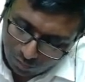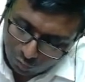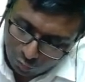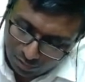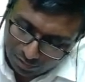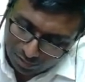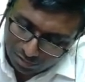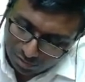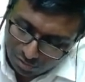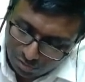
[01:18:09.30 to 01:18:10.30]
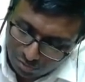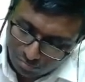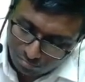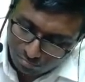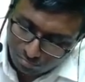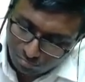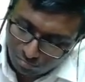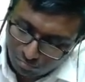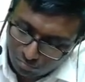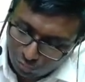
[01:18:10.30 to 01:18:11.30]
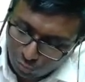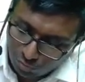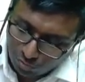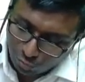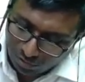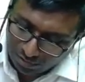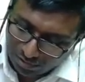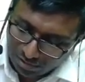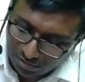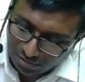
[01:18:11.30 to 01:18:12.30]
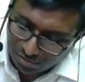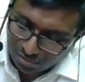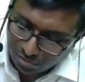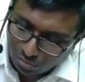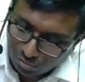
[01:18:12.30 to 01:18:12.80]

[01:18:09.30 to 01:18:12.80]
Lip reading: Two conditions Two conditions to